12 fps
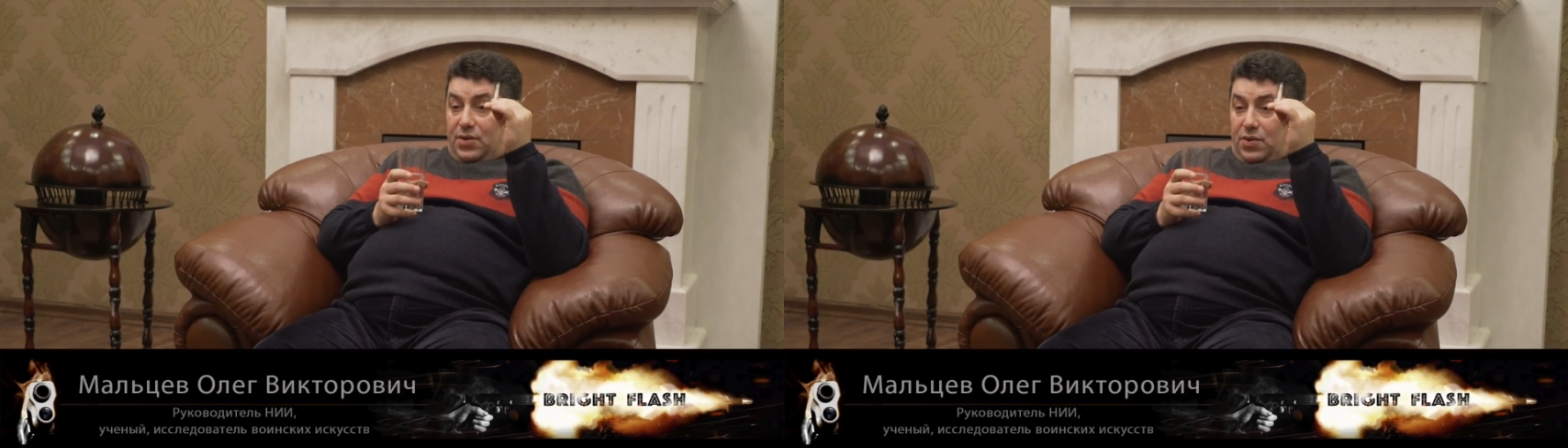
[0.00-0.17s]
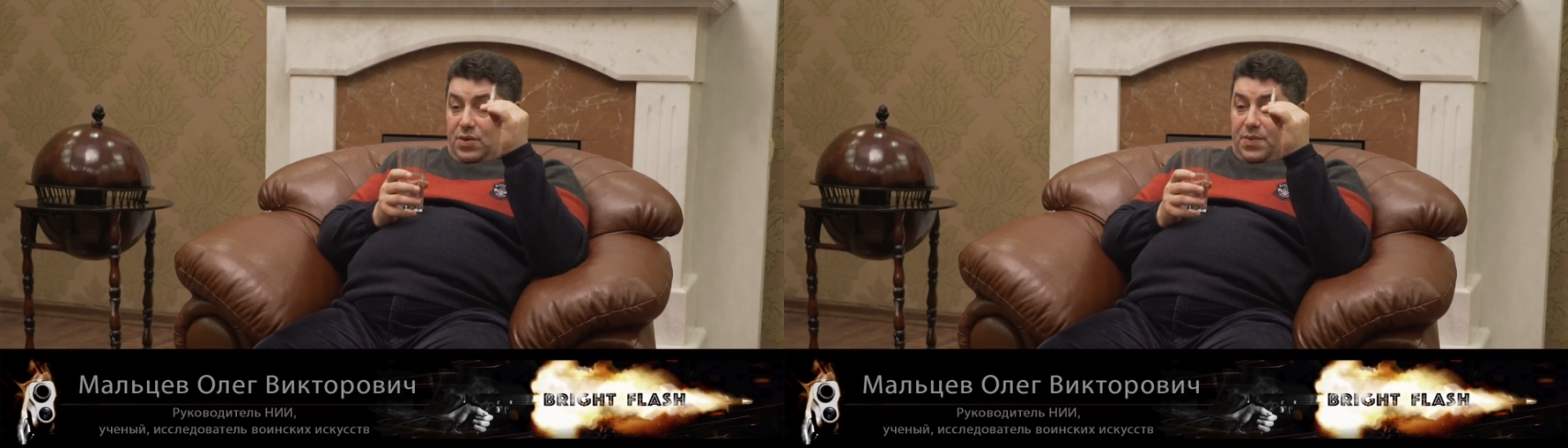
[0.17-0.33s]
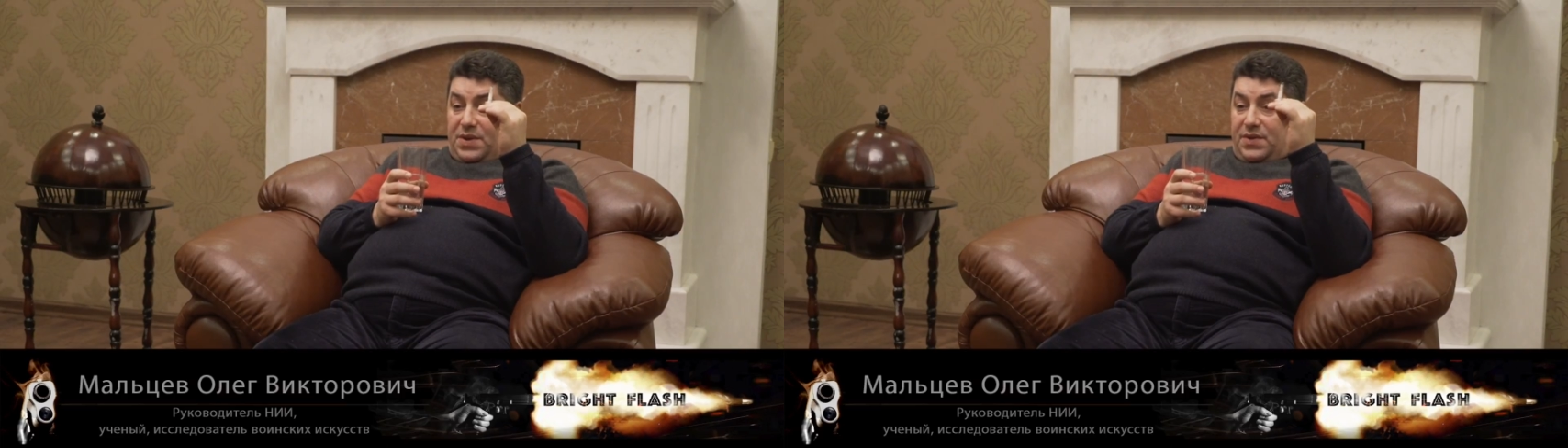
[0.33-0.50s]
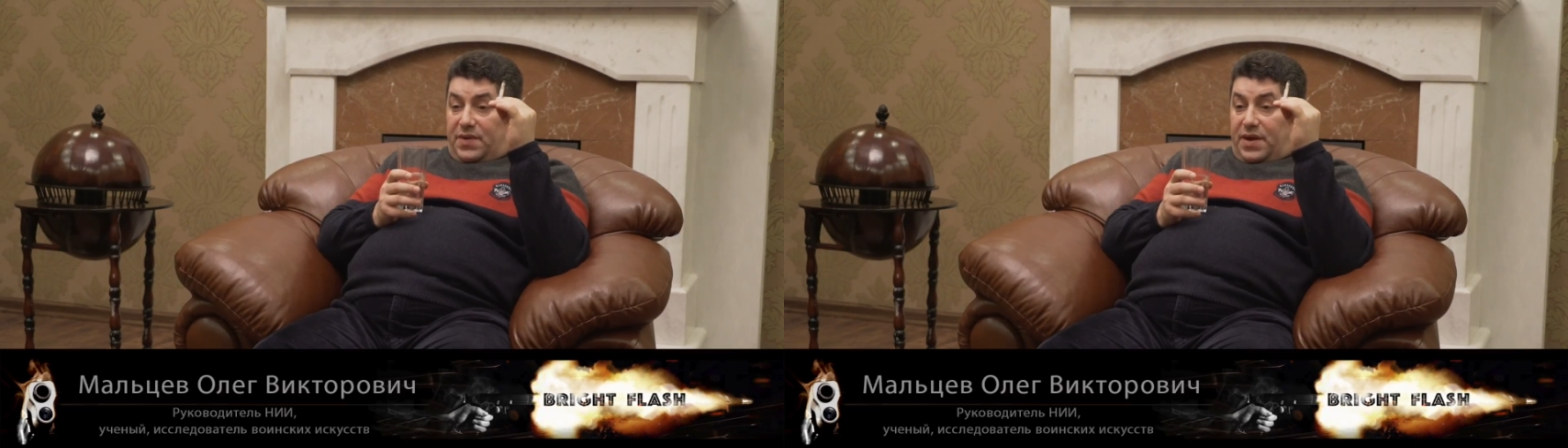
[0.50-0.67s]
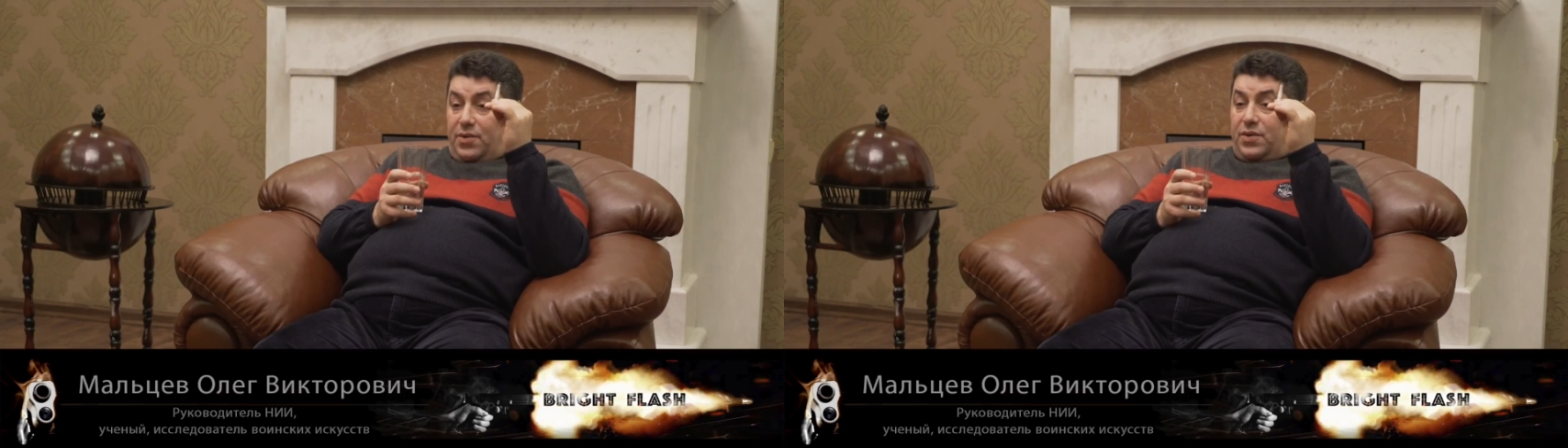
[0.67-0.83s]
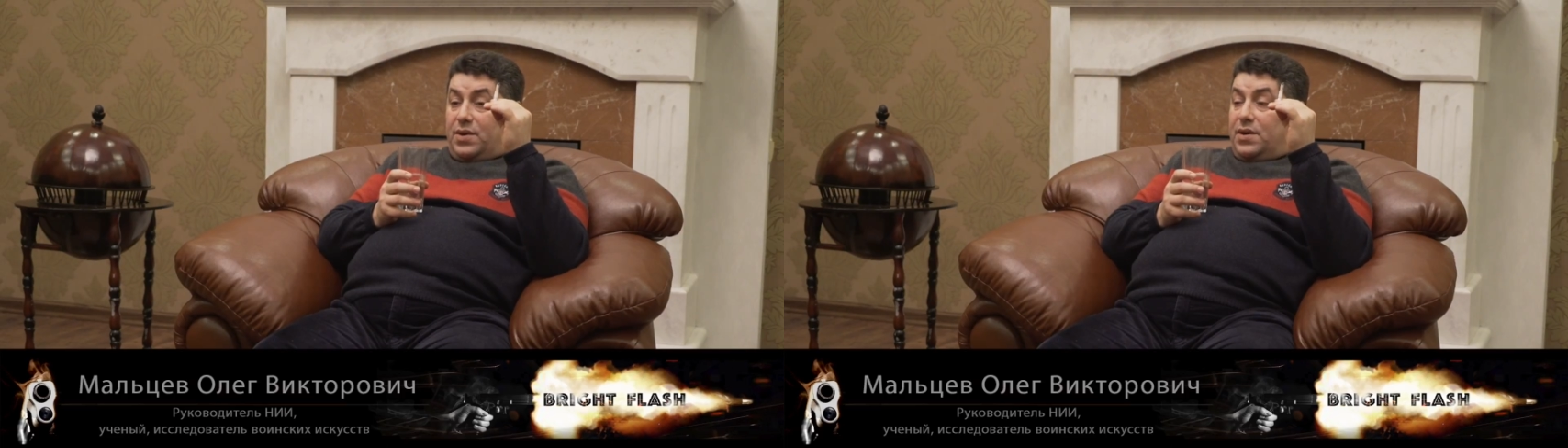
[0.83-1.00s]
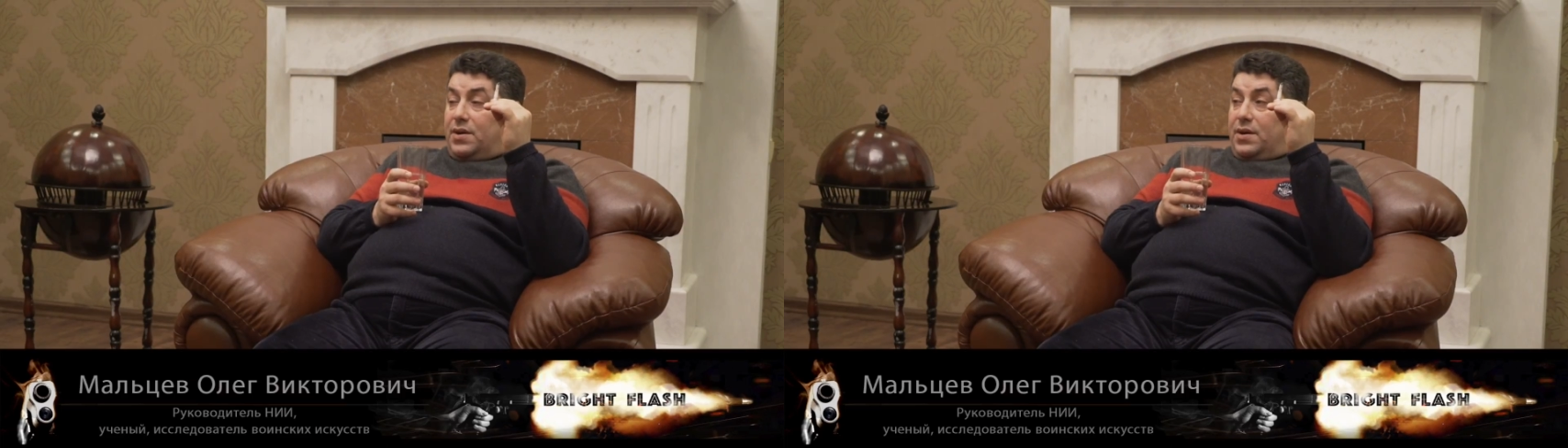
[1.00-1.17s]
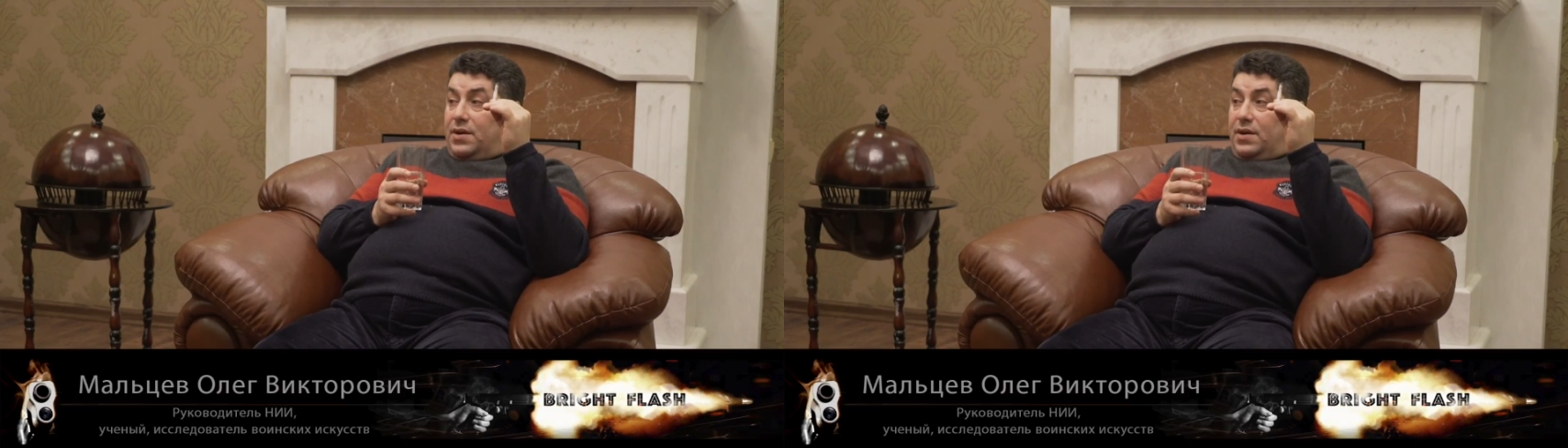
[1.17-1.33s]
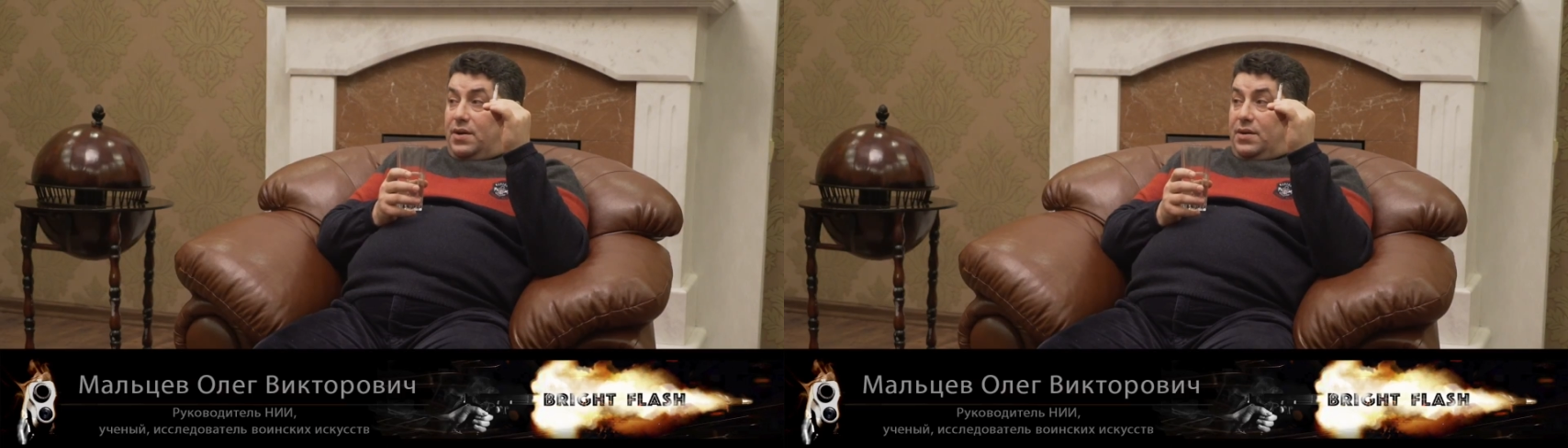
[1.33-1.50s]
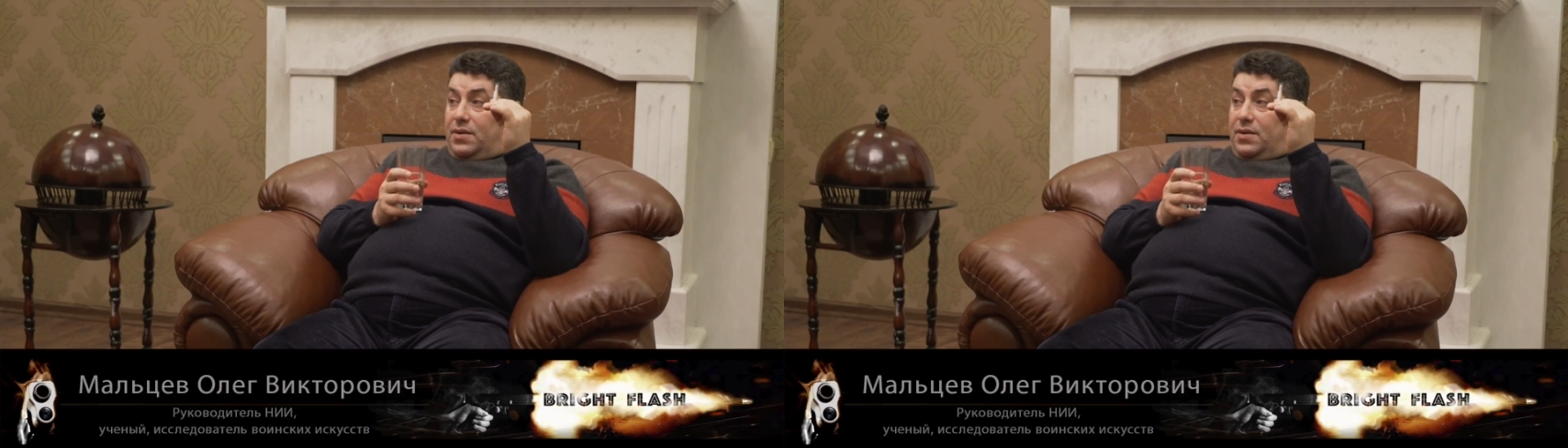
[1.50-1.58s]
And when the police comes,